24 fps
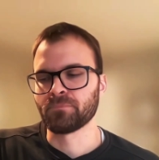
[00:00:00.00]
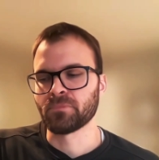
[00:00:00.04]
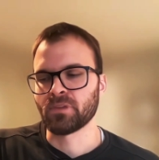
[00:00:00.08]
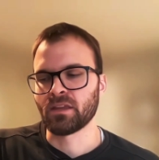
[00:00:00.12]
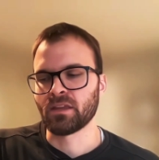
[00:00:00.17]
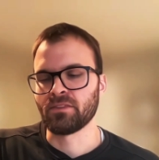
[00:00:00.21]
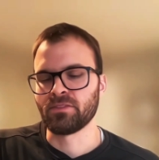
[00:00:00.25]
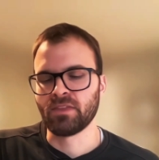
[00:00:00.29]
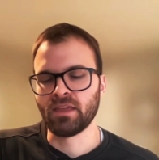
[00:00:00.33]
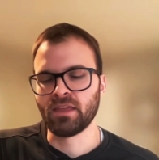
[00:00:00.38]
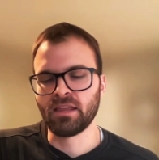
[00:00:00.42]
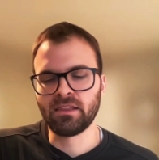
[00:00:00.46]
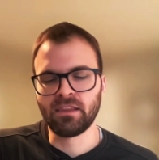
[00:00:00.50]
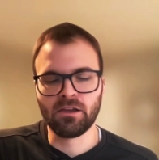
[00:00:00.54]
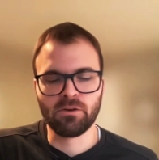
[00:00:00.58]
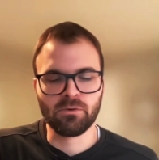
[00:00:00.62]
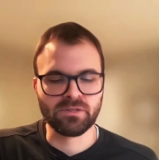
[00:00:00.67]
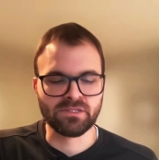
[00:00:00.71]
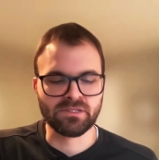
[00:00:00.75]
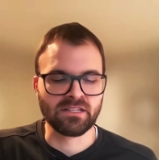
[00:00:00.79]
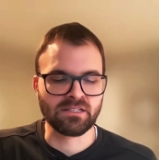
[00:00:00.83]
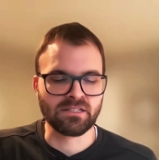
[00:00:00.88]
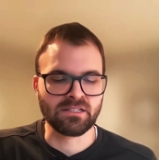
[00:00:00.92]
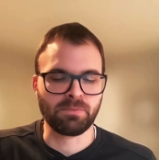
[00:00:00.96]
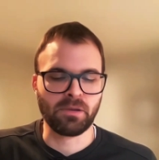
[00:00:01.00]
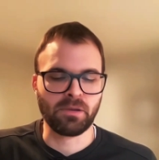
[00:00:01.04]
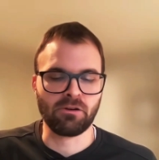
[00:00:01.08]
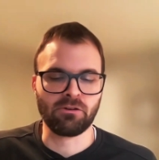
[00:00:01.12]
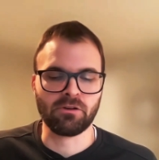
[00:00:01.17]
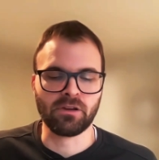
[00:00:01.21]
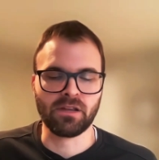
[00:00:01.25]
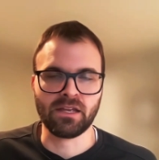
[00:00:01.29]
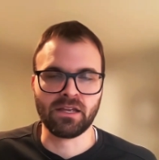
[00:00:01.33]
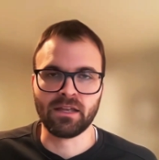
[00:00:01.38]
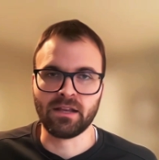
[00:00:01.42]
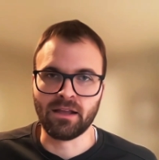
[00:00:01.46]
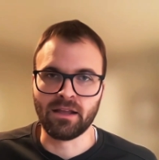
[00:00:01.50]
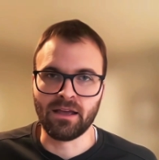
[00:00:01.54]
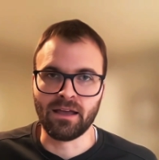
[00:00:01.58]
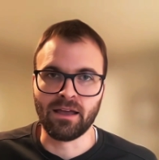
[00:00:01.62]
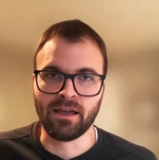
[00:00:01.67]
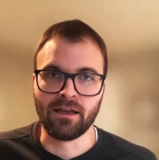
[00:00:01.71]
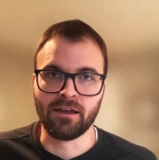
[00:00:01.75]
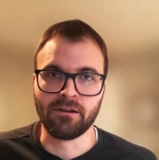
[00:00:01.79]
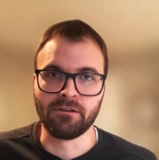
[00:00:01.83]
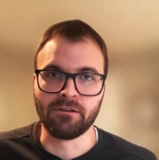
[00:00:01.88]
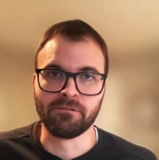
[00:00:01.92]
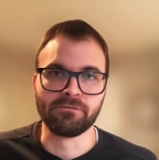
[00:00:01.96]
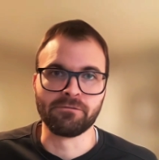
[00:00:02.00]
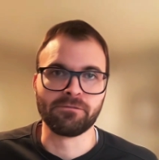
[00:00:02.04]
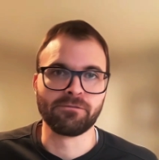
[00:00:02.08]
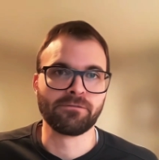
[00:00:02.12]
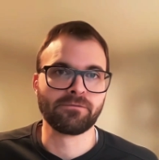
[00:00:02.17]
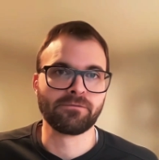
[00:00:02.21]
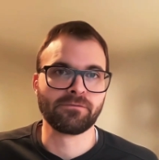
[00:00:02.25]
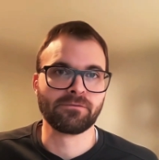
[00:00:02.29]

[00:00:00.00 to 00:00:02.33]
there was this period of